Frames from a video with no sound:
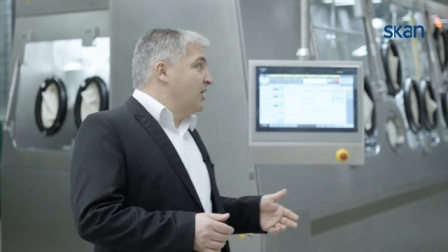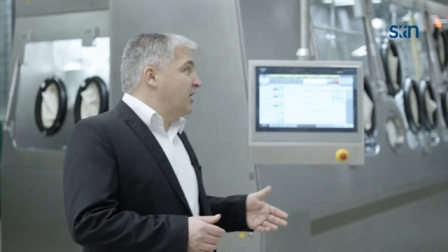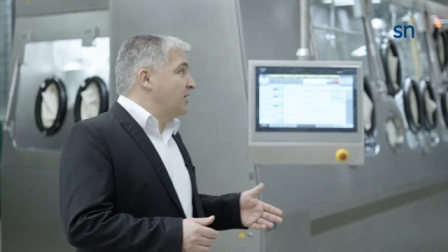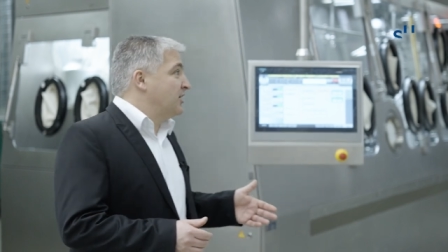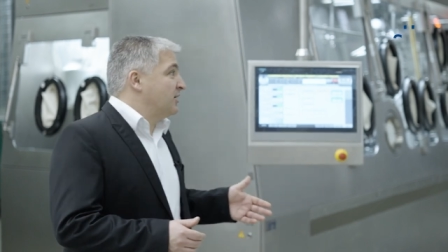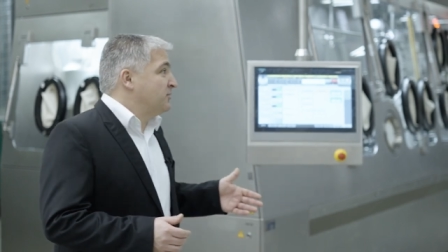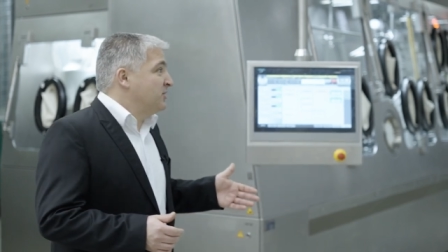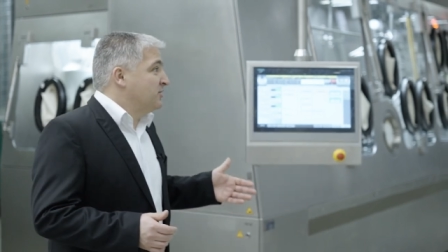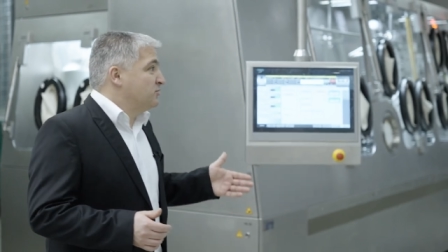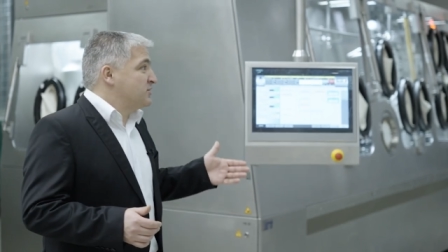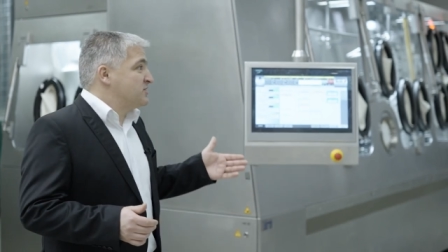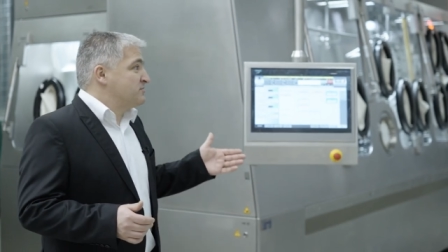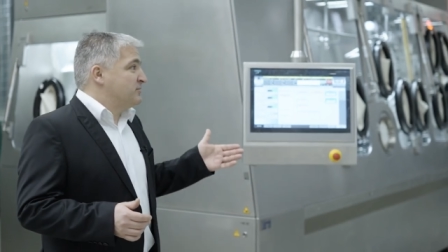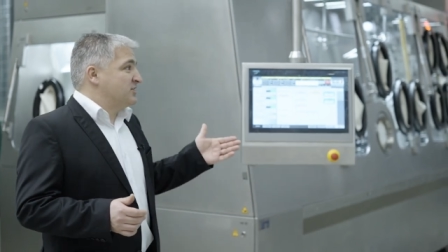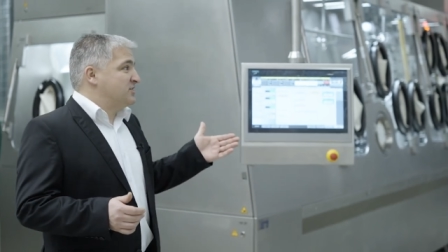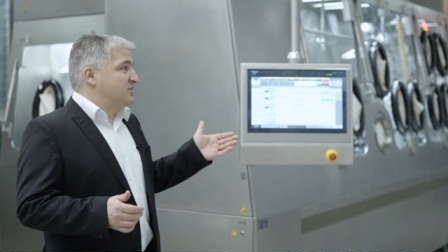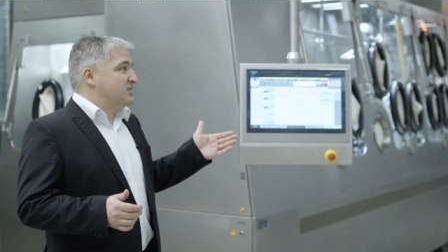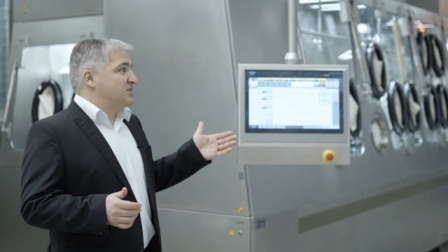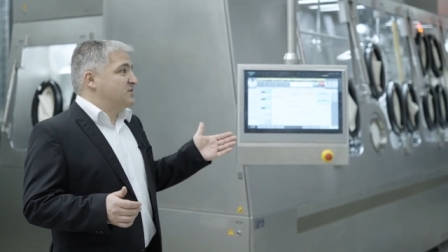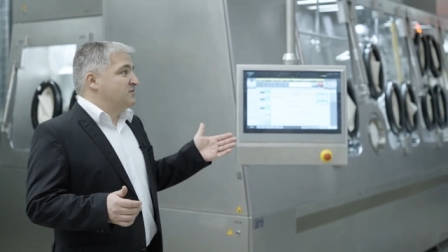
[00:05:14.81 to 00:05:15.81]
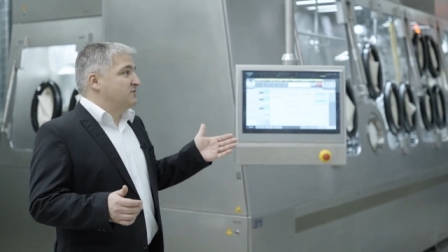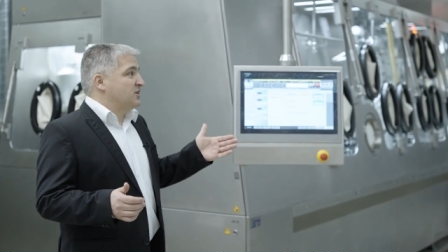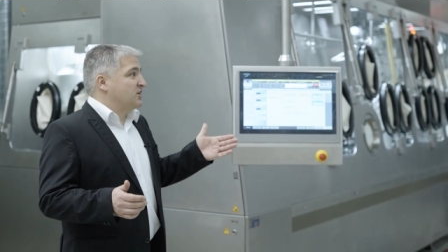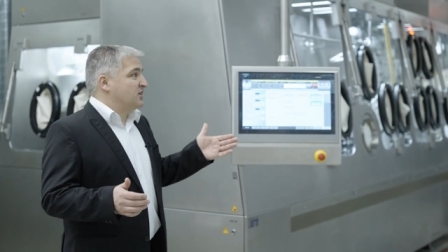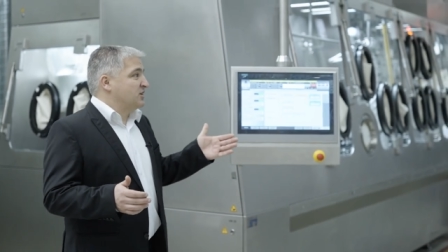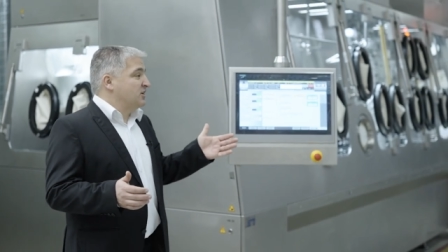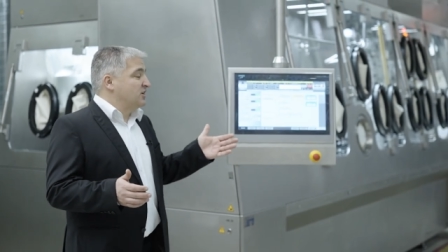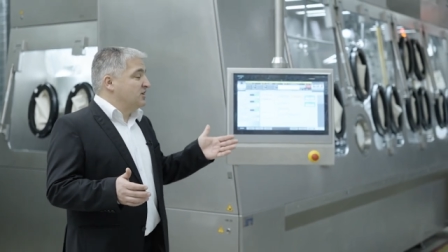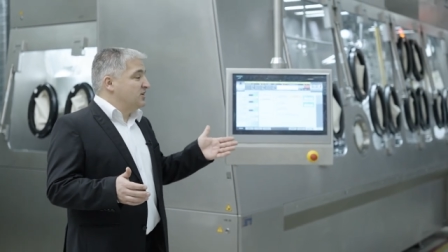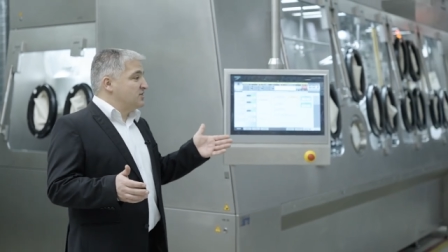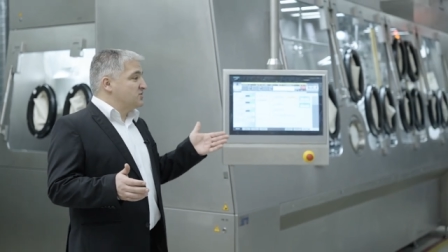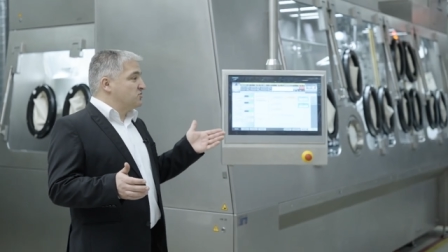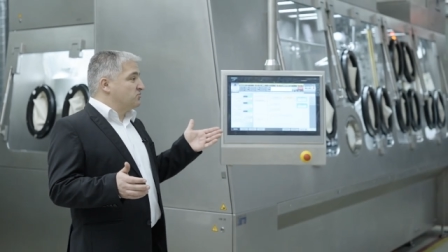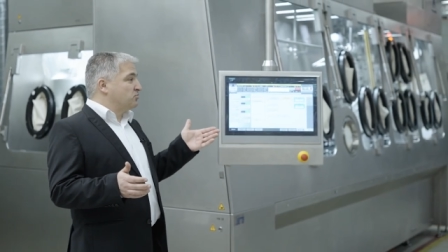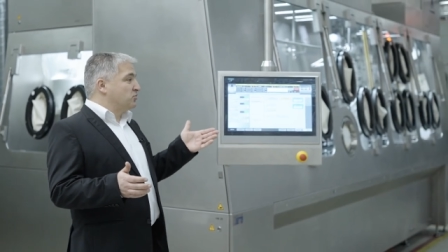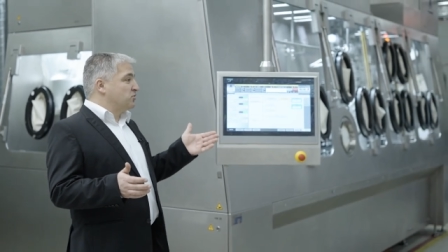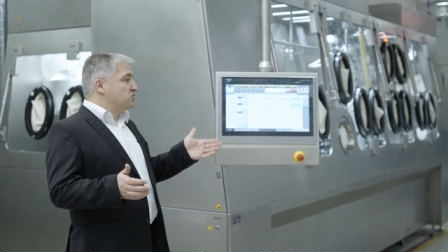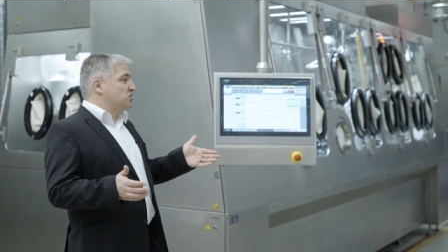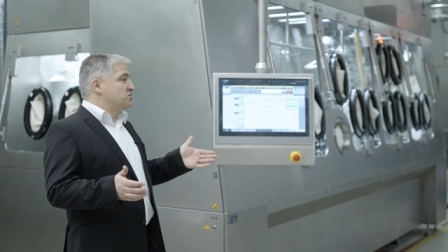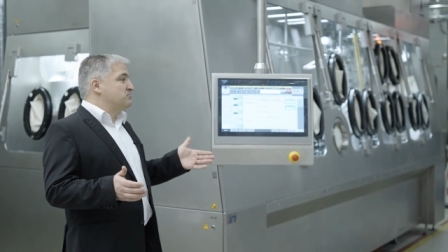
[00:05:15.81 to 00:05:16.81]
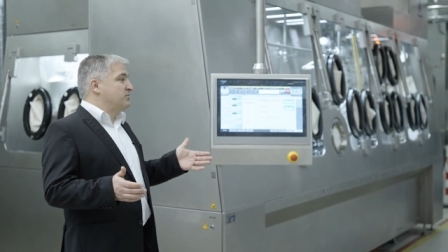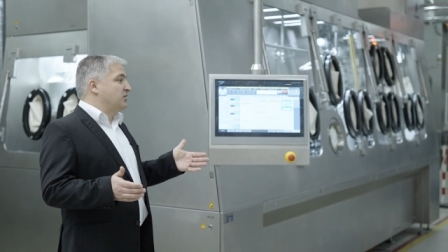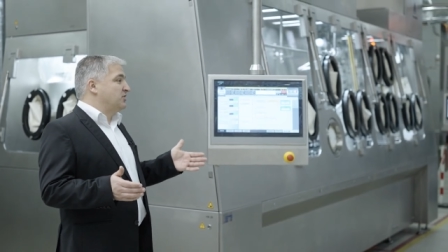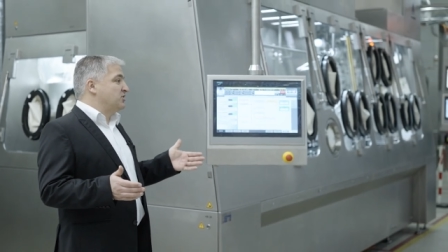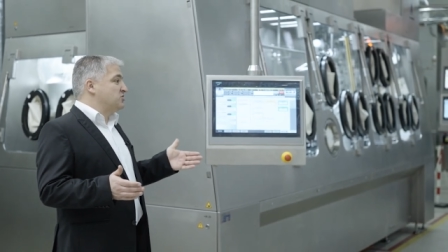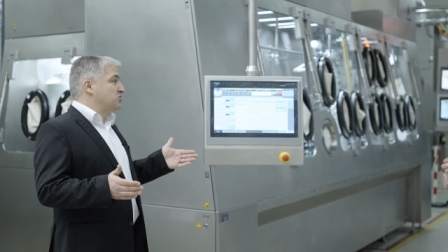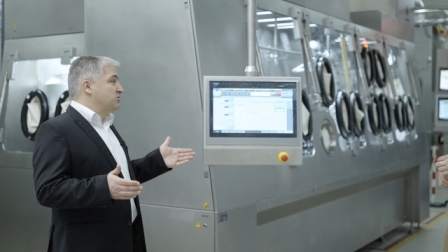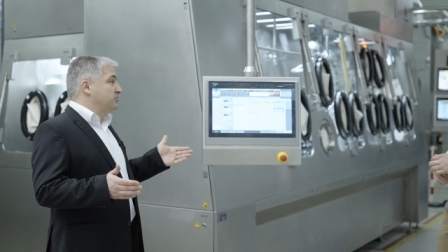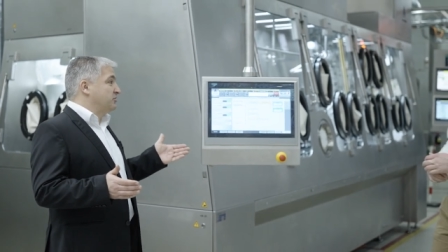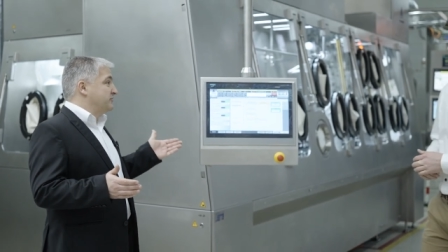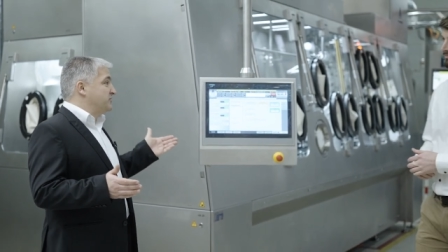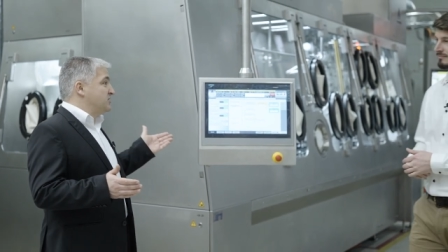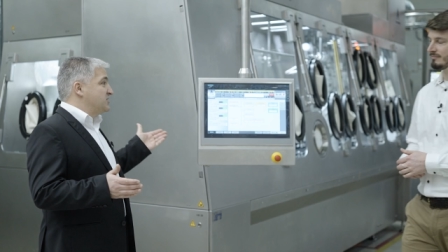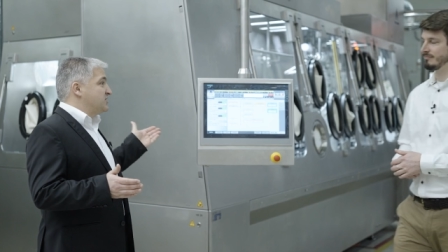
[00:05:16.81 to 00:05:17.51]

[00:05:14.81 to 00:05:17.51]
I am here with Matthias Zwick. He is the project manager of